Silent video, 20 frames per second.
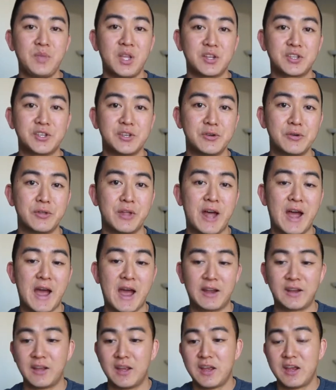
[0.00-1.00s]
do
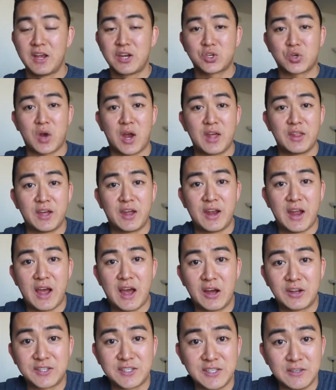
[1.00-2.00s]
that. Try that
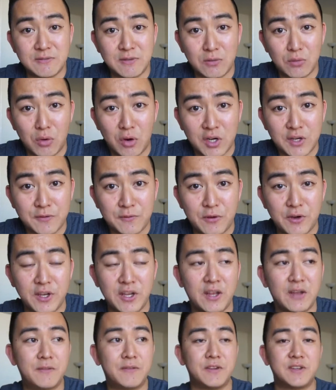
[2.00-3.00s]
out, see if it works for
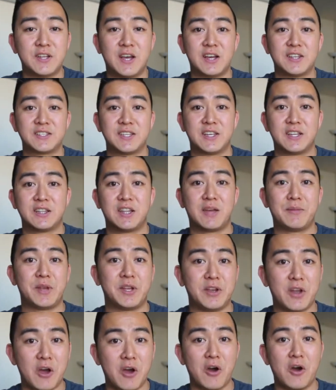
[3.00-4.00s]
you. If it doesn't, let me
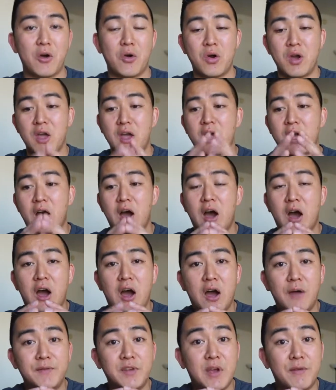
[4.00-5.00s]
know.
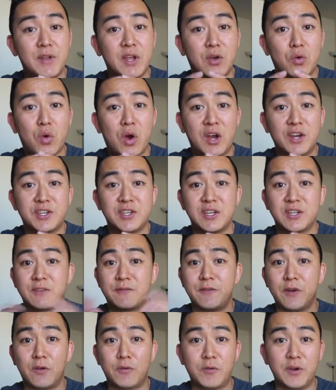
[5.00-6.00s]
Uh, if you have any questions,
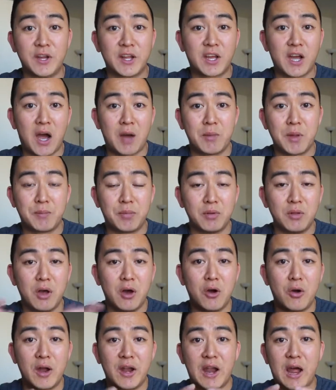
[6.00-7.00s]
feel free to comment
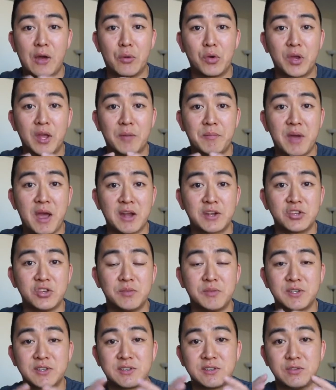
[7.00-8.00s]
below and I will get back to
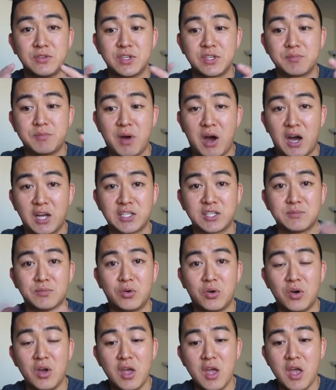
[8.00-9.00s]
them as soon as
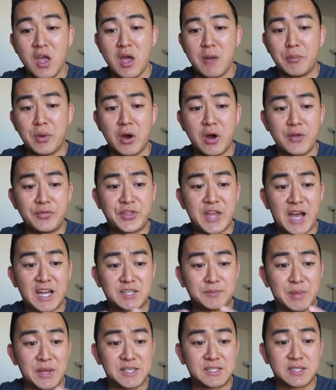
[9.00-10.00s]
possible. But that's
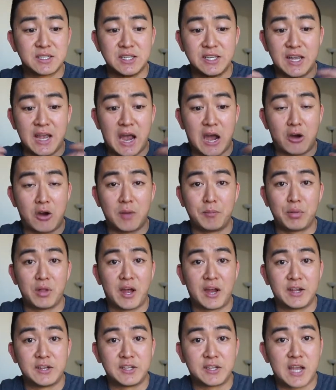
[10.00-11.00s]
basically how I'm
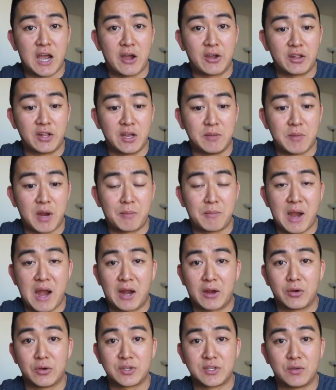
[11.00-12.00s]
planning to calculate my
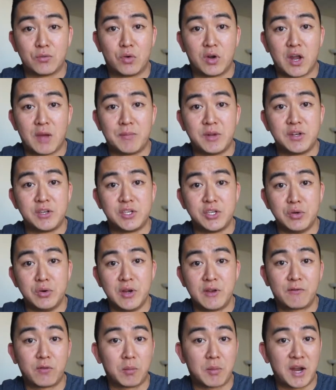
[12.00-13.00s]
macros and what I've been
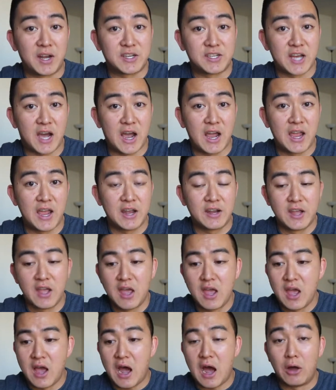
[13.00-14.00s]
doing for my diet.
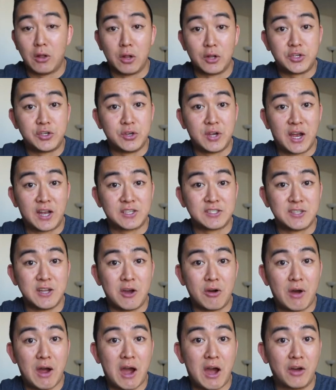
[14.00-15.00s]
I'll let you guys
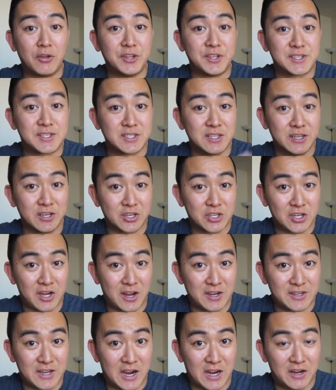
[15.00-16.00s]
know how the
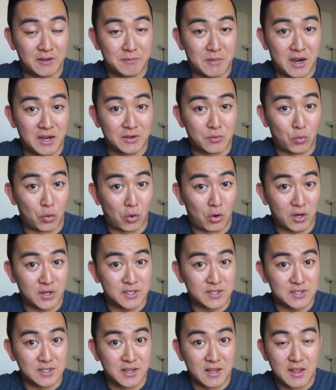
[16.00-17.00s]
slingshot diet of mine
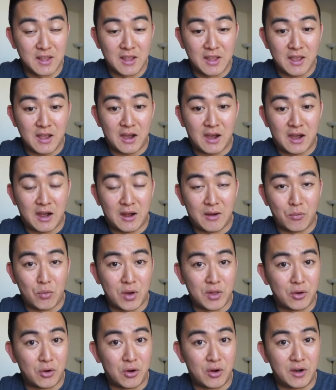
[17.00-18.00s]
works, um,
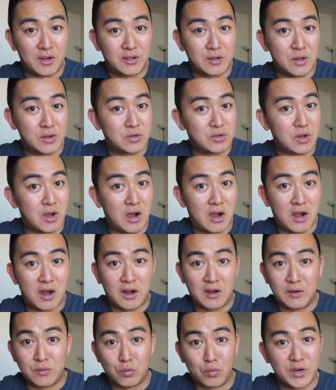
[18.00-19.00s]
whether
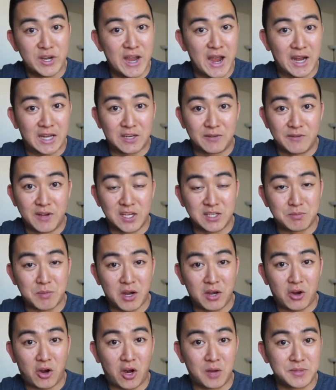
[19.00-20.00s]
uh, reactivates
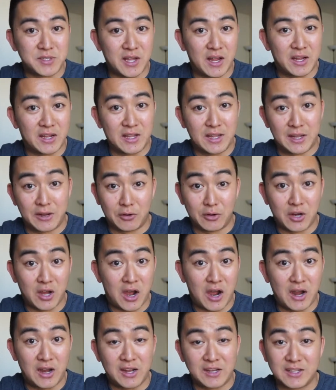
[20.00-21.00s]
my carb cycling or
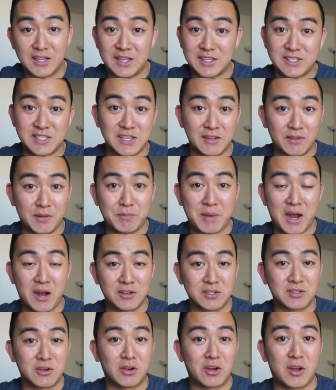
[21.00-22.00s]
not and let's see if the
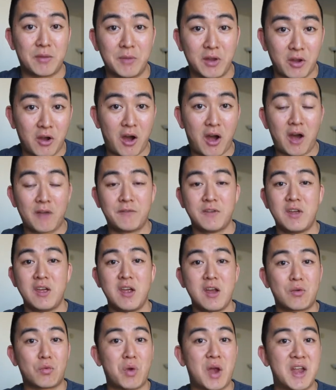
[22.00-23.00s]
pounds start coming off
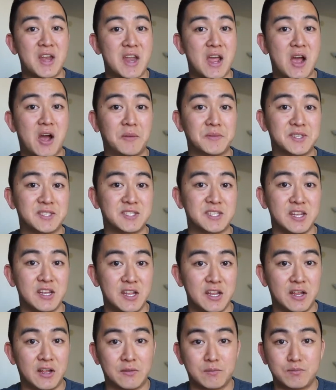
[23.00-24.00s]
right now i'm
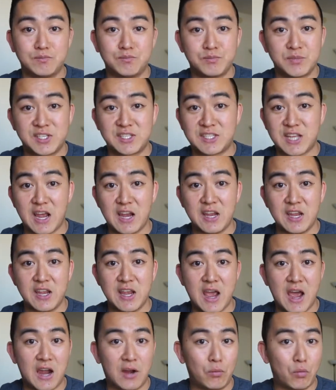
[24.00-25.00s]
sitting steady
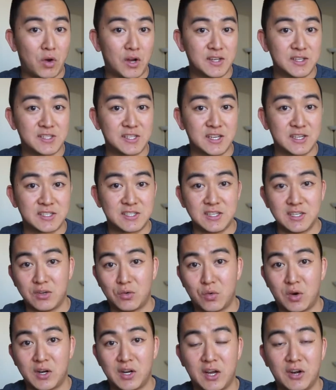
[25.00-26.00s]
at 160 to
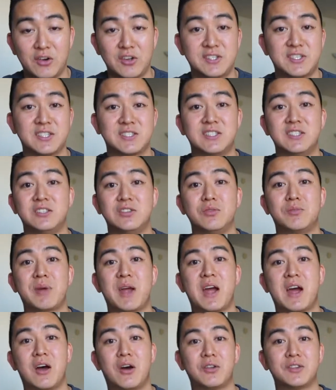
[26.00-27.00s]
162
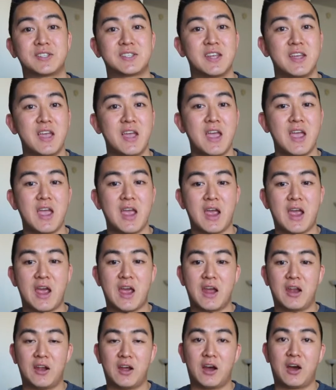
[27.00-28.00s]
pounds
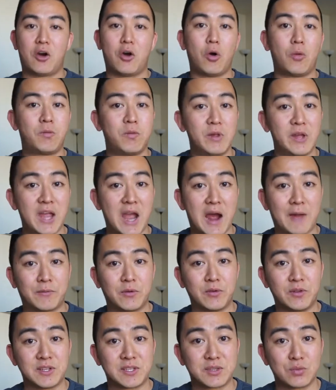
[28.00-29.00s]
and uh, hopefully
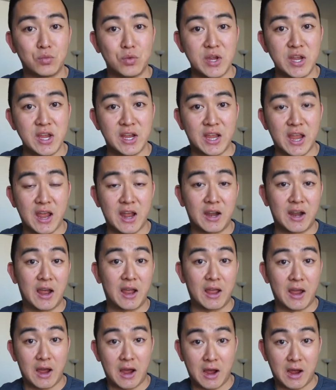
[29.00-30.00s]
after this week and
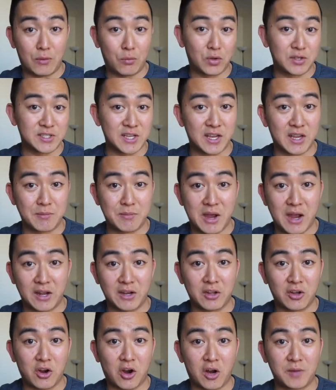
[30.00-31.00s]
I, uh, once i get back in
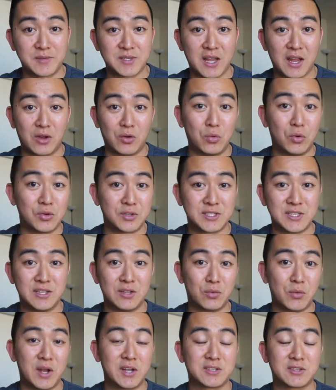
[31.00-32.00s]
the carb cycle we'll see
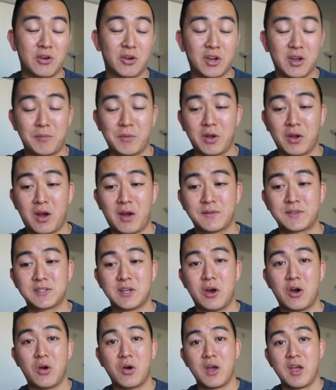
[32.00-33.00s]
the weight start coming off
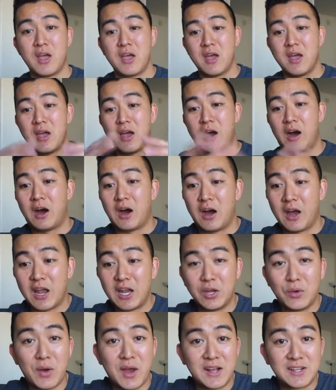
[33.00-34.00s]
so uh,
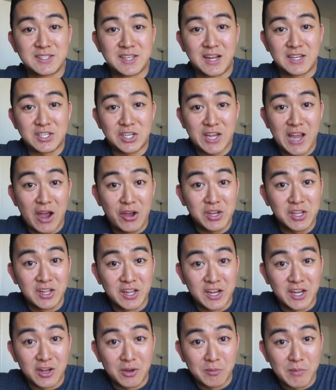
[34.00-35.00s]
anyways that's
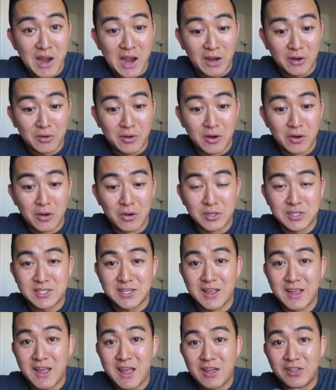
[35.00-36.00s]
calculating your macros
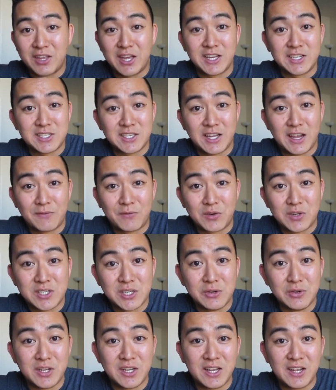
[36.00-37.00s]
thanks again for
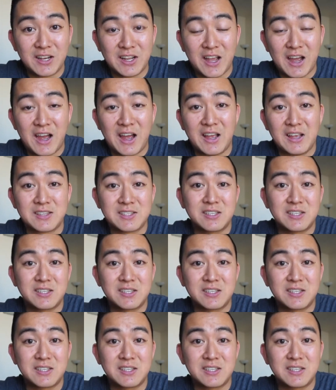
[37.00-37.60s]
tuning in guys